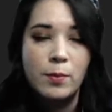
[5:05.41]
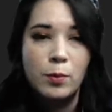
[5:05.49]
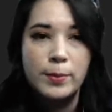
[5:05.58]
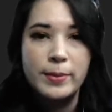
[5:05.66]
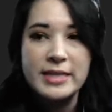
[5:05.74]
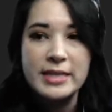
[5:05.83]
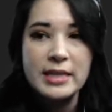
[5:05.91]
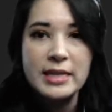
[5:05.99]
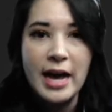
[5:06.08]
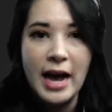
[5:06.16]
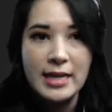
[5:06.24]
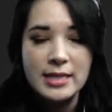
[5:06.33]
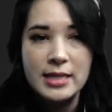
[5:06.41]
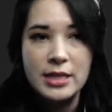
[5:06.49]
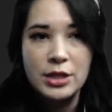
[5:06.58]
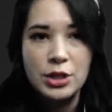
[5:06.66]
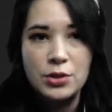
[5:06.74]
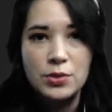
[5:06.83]
We're basically asking
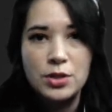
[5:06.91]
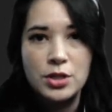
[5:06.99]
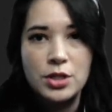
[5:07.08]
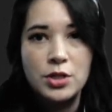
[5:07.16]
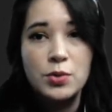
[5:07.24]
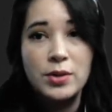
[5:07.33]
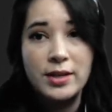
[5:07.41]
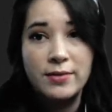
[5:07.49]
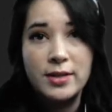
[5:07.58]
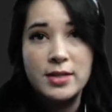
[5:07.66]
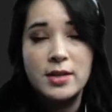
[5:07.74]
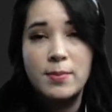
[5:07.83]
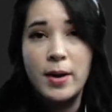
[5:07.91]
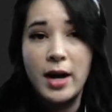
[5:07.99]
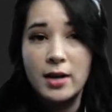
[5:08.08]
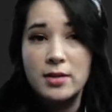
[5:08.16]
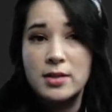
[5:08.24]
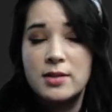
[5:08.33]
the user to give us a
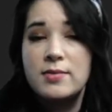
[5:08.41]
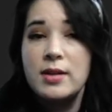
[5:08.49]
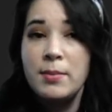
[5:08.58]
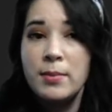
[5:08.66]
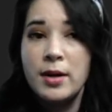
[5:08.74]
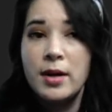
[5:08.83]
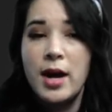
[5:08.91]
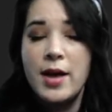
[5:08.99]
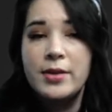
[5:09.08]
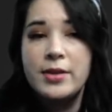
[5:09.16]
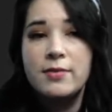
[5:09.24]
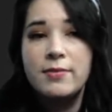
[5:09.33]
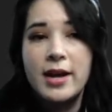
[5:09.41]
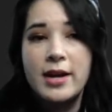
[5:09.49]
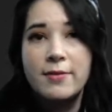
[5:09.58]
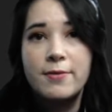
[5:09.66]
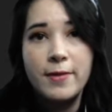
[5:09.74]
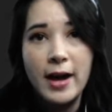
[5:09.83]
positive number and then
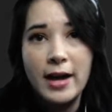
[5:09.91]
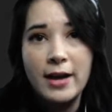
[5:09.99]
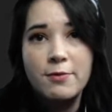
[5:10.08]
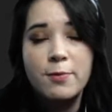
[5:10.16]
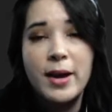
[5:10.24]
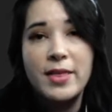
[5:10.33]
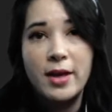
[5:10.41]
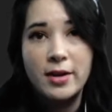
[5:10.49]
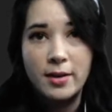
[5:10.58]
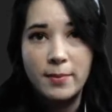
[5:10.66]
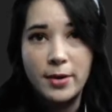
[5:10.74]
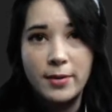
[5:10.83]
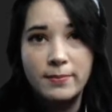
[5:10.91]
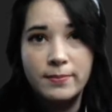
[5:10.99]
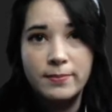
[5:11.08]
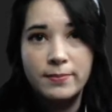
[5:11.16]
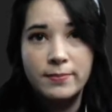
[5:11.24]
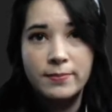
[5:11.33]
dividing 5 by that number.
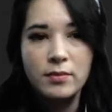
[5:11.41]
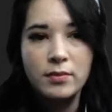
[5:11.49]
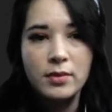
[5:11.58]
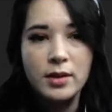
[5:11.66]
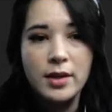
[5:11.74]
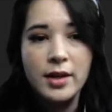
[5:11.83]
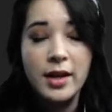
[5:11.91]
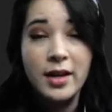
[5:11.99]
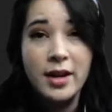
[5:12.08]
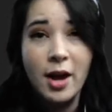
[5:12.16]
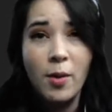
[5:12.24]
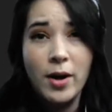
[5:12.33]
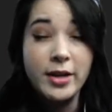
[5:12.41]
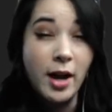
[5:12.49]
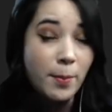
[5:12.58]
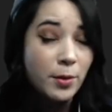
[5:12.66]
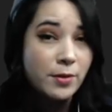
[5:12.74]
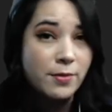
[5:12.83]
Now, a
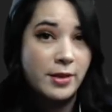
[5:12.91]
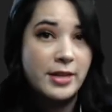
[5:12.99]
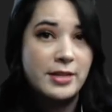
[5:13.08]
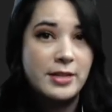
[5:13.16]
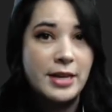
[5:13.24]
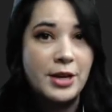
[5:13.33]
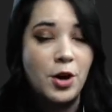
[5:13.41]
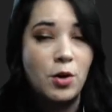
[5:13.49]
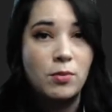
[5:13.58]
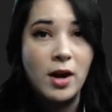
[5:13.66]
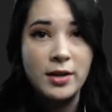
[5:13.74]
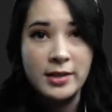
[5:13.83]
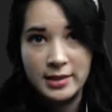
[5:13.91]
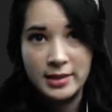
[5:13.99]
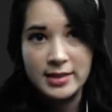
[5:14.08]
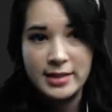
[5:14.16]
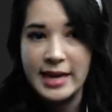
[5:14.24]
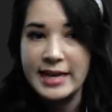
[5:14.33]
couple of things can go wrong in
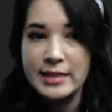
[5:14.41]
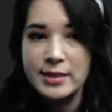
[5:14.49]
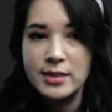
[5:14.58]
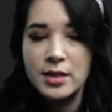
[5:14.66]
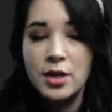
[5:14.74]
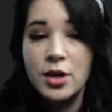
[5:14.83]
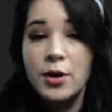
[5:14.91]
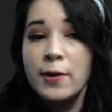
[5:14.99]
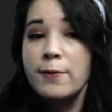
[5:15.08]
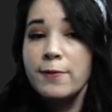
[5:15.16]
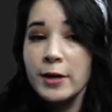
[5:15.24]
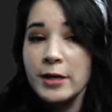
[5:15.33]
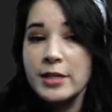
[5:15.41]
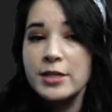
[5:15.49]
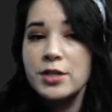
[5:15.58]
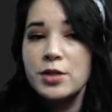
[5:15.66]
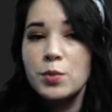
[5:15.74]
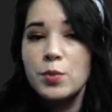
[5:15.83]
this case.
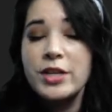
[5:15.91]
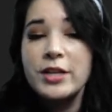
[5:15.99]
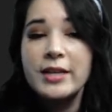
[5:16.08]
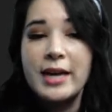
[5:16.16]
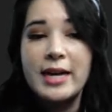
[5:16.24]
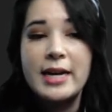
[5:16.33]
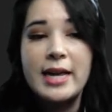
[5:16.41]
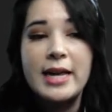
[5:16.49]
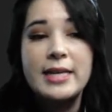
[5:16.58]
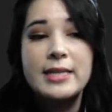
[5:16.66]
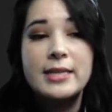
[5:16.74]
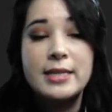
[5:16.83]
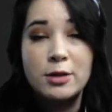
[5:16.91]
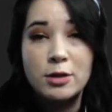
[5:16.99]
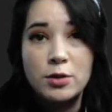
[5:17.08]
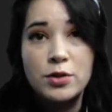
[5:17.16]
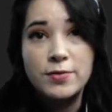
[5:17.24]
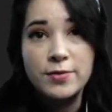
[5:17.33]
First, we could get a
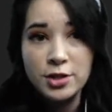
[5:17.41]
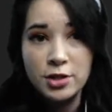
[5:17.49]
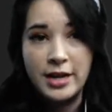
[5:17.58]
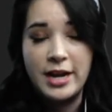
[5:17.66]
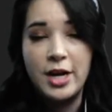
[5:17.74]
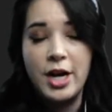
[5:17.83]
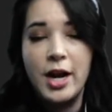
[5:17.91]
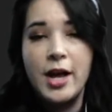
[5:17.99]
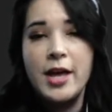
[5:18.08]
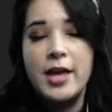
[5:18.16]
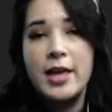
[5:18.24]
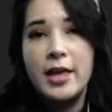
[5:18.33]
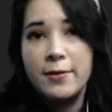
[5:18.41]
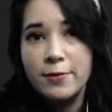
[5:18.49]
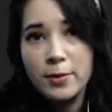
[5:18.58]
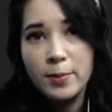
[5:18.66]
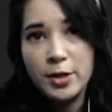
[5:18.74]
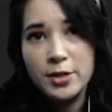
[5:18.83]
zero division error. If
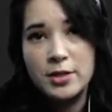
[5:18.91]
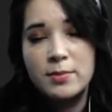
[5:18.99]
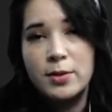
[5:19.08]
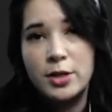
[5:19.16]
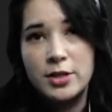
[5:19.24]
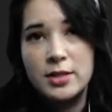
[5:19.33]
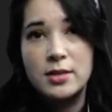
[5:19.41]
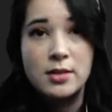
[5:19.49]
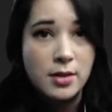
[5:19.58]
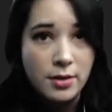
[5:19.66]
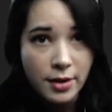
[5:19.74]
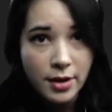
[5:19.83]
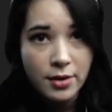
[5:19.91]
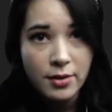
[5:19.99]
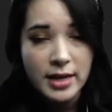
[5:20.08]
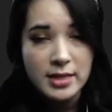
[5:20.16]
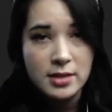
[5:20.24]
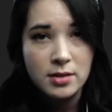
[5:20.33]
the person puts 0
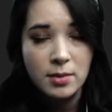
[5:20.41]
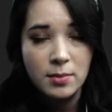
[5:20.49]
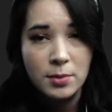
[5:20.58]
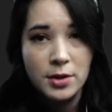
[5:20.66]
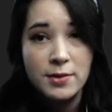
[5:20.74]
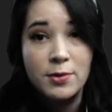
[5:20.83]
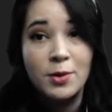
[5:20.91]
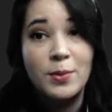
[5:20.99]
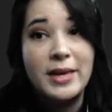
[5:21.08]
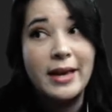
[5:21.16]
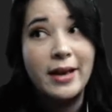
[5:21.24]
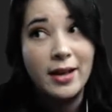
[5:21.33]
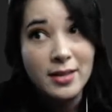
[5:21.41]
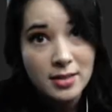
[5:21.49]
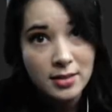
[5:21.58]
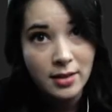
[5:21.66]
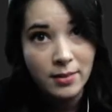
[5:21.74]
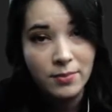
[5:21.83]
as their number, even though we
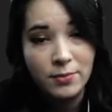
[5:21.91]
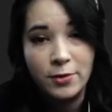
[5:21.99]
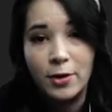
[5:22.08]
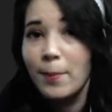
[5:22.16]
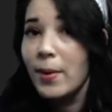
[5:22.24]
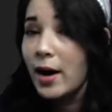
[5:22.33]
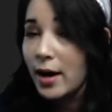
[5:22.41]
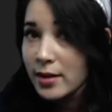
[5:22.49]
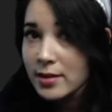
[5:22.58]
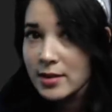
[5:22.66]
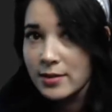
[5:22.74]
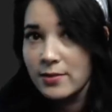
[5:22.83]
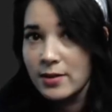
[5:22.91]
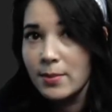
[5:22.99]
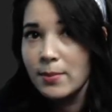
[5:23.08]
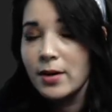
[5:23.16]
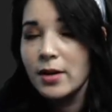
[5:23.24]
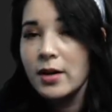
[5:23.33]
asked them for a positive
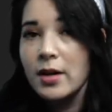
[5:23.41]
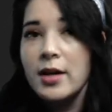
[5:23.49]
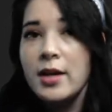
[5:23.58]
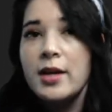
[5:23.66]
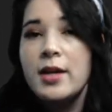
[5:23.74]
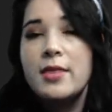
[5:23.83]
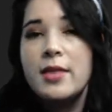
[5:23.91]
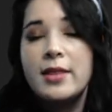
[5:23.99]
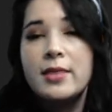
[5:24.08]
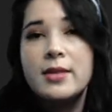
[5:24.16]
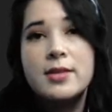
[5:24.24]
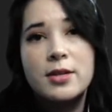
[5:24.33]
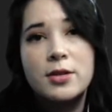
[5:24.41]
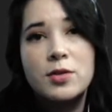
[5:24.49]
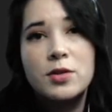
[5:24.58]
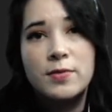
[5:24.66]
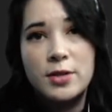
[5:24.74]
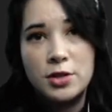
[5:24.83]
number, then the zero
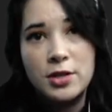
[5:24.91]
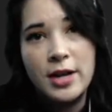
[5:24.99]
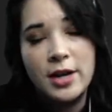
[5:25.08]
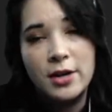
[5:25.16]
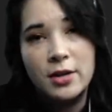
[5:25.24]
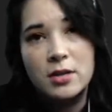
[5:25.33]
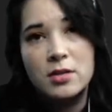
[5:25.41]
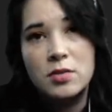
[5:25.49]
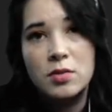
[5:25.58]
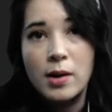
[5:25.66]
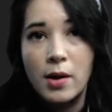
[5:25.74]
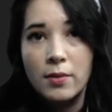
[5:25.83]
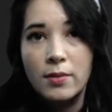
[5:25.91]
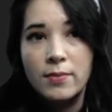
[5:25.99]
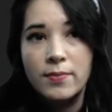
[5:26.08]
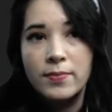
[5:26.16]
division error is thrown.